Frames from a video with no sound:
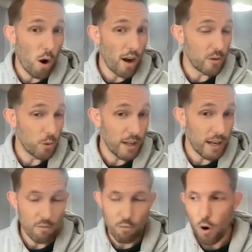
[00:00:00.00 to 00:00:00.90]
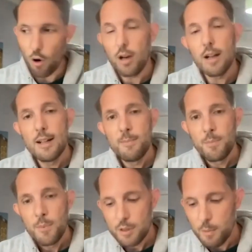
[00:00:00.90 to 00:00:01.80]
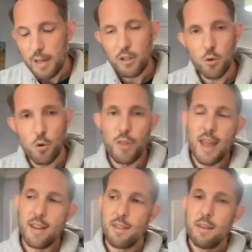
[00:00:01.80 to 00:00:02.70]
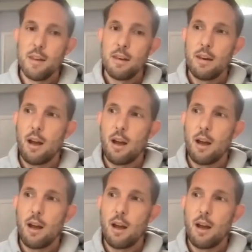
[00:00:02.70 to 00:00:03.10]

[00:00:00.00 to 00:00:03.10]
Why did we get it wrong? To make sure then